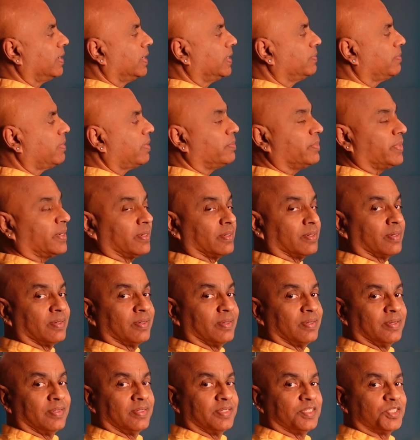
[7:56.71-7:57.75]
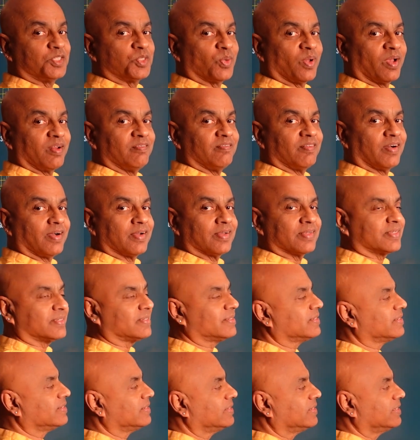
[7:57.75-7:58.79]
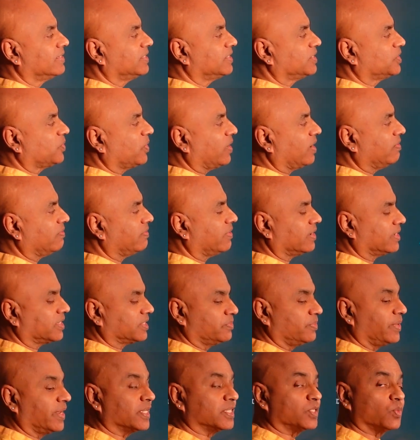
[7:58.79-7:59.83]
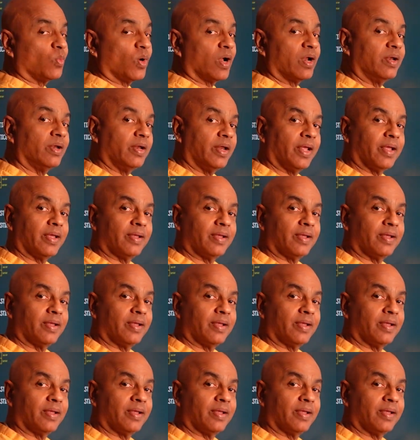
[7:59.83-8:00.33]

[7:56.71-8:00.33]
remember, twelve hours, twelve hours makes one